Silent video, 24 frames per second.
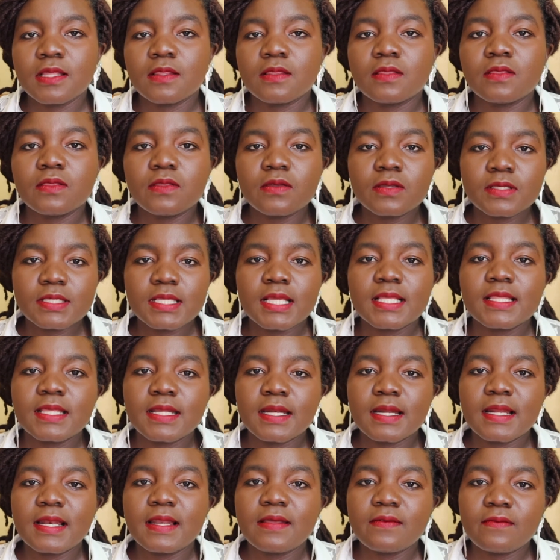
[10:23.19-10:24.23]
Those are the
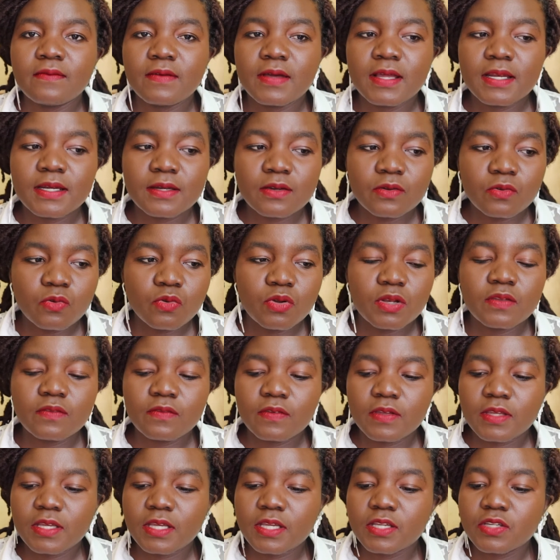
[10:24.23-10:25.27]
relevant
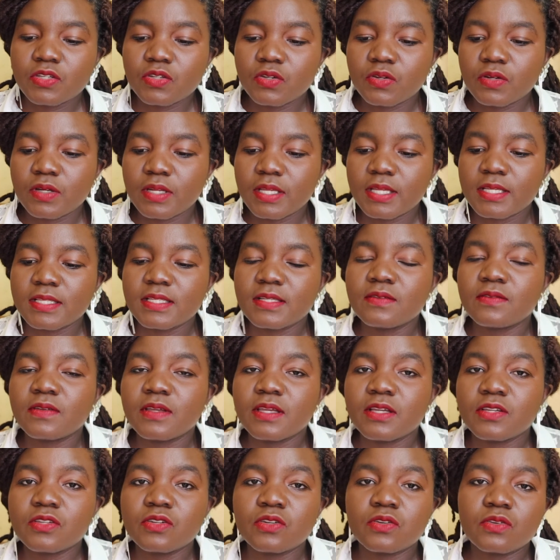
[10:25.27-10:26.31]

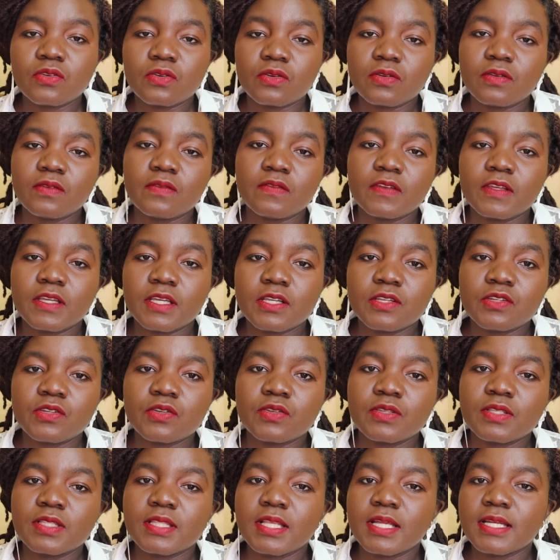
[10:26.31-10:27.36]
education
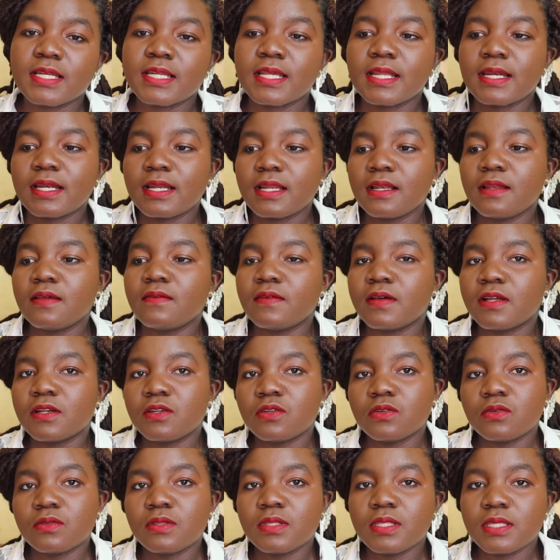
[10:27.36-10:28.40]
qualifications that are
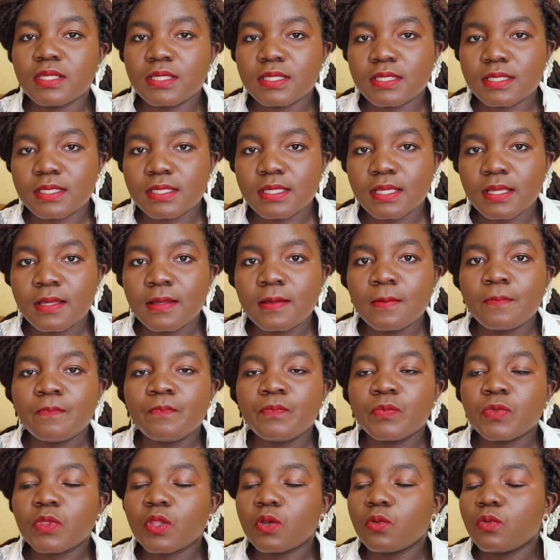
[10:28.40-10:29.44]
relevant to this,
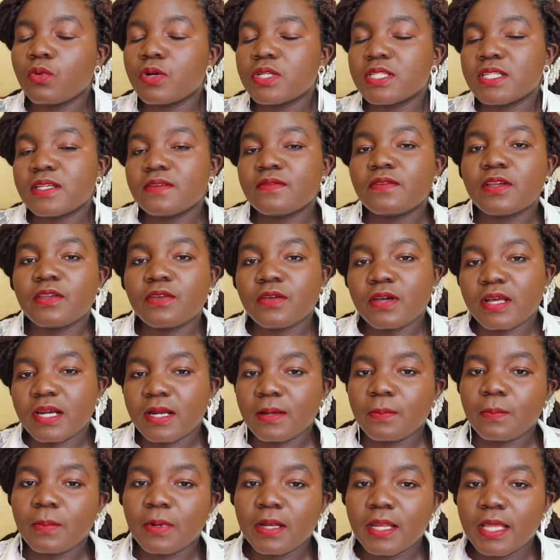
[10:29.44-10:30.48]
whatever you are
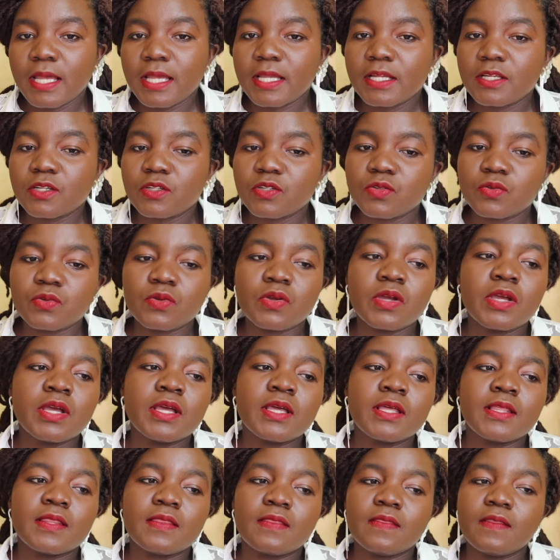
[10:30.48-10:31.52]
applying to.
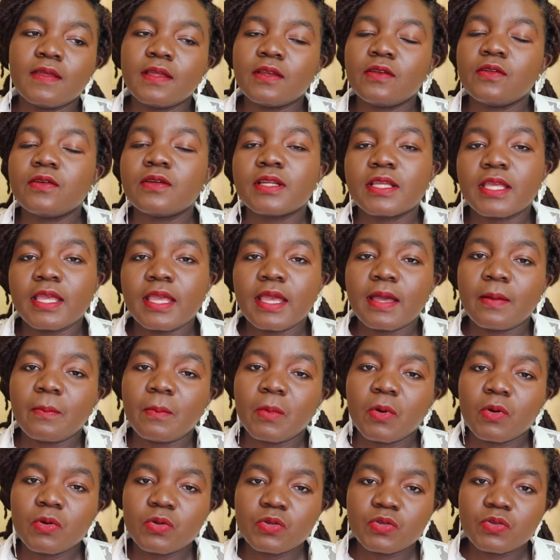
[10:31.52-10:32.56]
They don't care
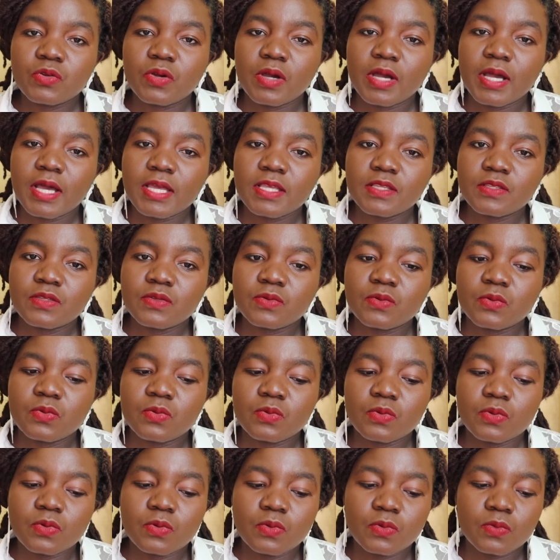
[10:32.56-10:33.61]
about your high
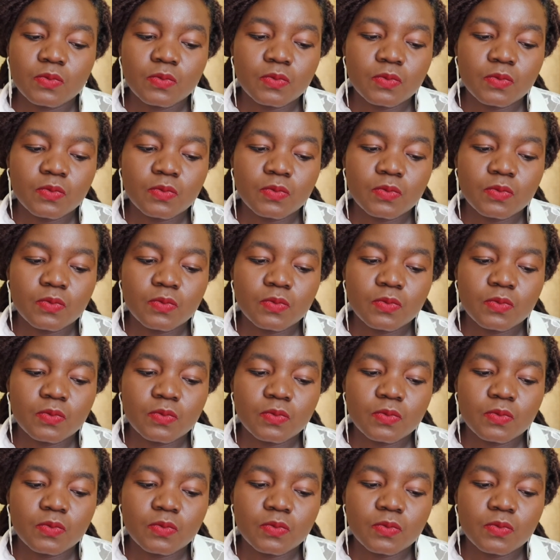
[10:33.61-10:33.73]
school.